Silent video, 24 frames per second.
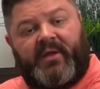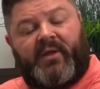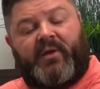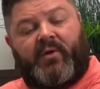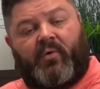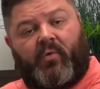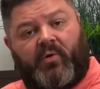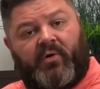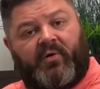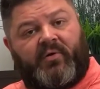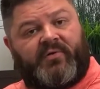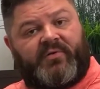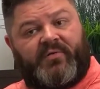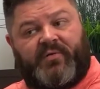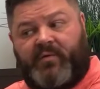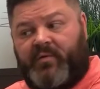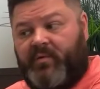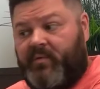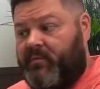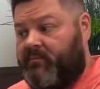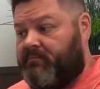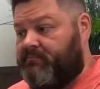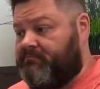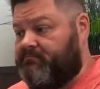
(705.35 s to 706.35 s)
in order
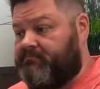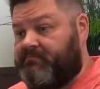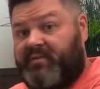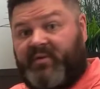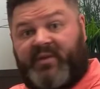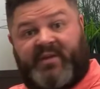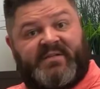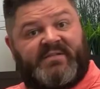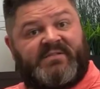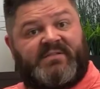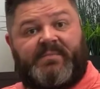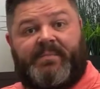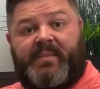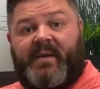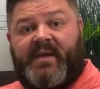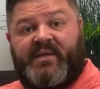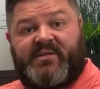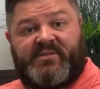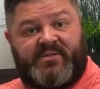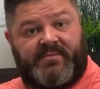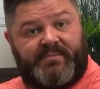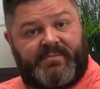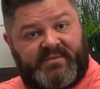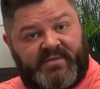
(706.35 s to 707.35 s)
to place the
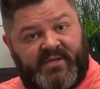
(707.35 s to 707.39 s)
patient